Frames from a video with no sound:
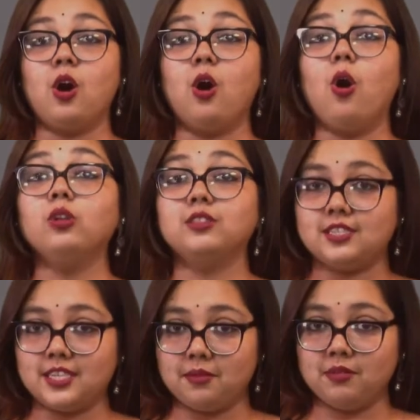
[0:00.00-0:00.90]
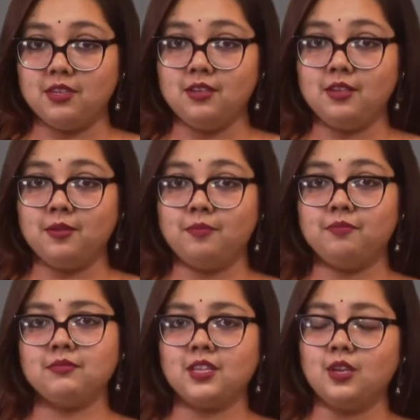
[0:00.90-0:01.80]
on the table,
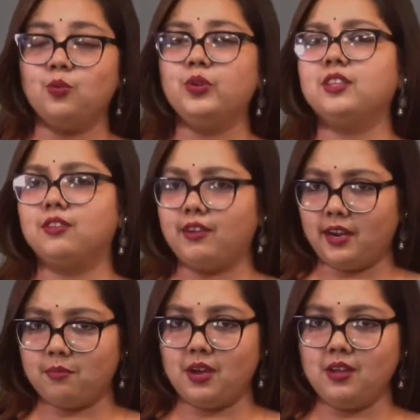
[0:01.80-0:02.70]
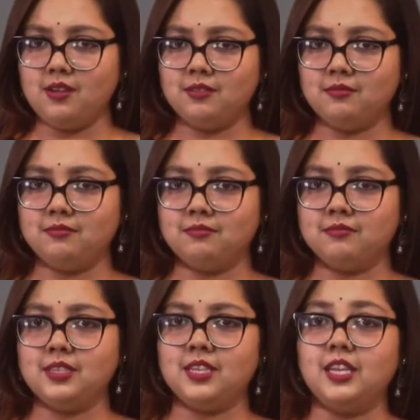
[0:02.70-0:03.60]
with grandma,
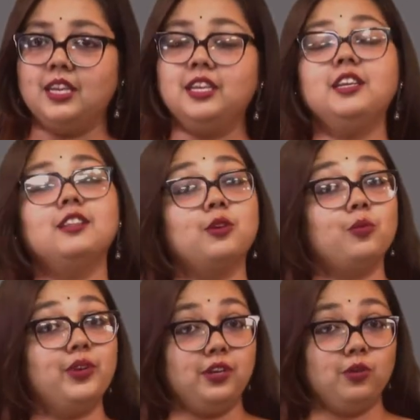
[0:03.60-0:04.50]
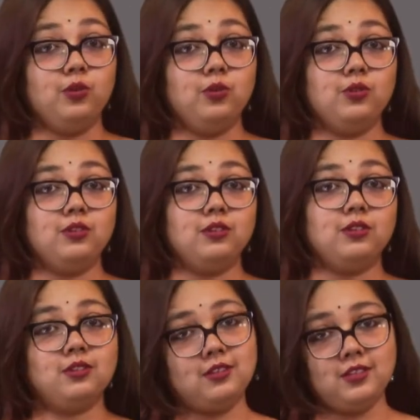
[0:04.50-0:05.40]
near the window,
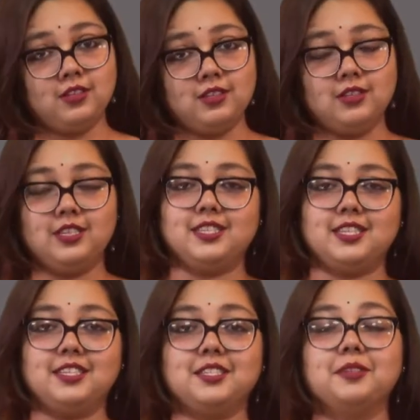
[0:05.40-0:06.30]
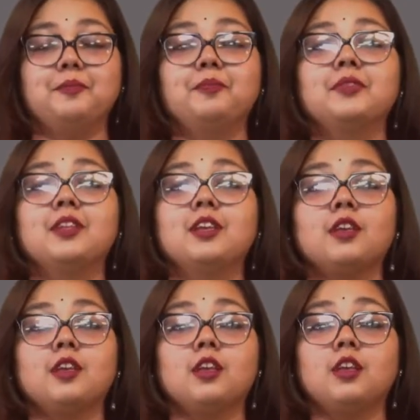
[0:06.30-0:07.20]
these things.
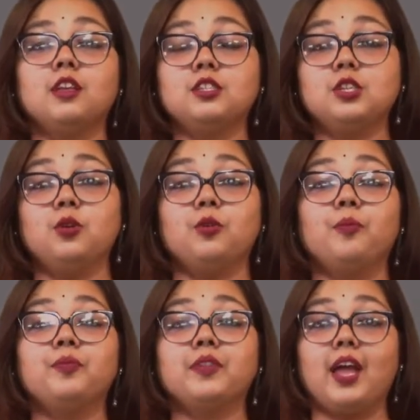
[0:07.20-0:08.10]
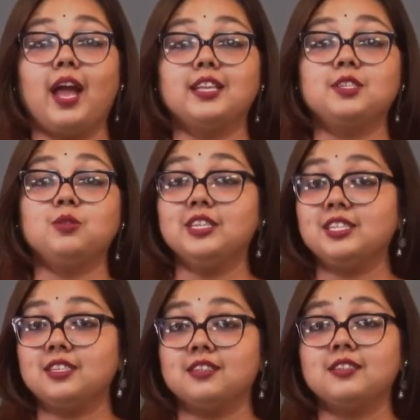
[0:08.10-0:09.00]
So, as you
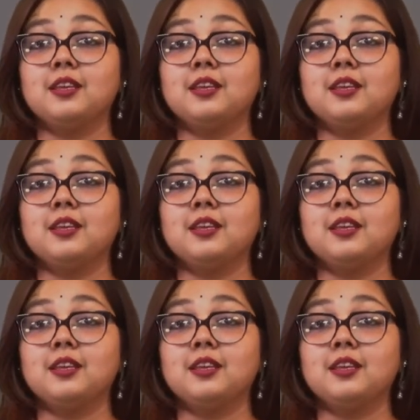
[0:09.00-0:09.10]
listen,